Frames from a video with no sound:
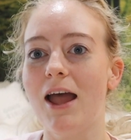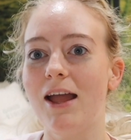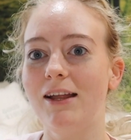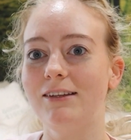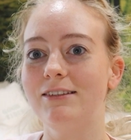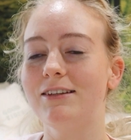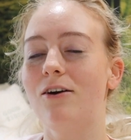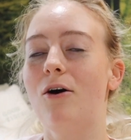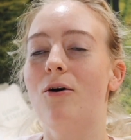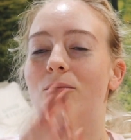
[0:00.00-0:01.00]
And
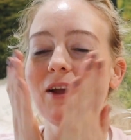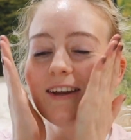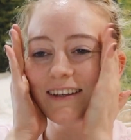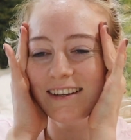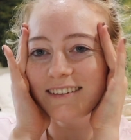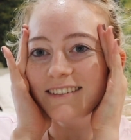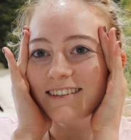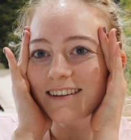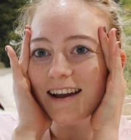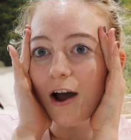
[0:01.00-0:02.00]
oh my
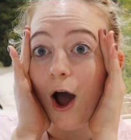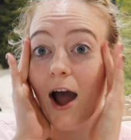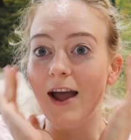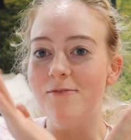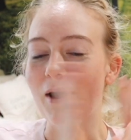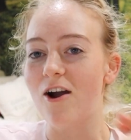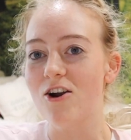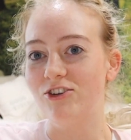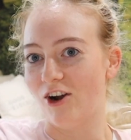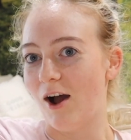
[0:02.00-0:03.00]
goodness, my
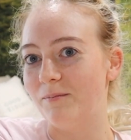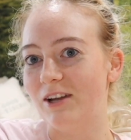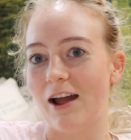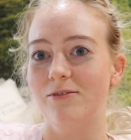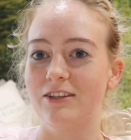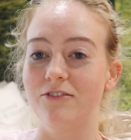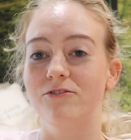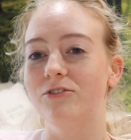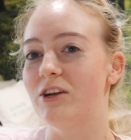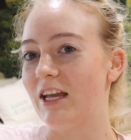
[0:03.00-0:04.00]
heart dropped. I was like
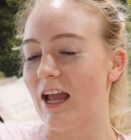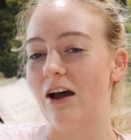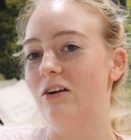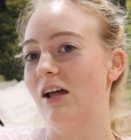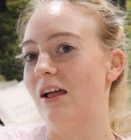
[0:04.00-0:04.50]
freaking out.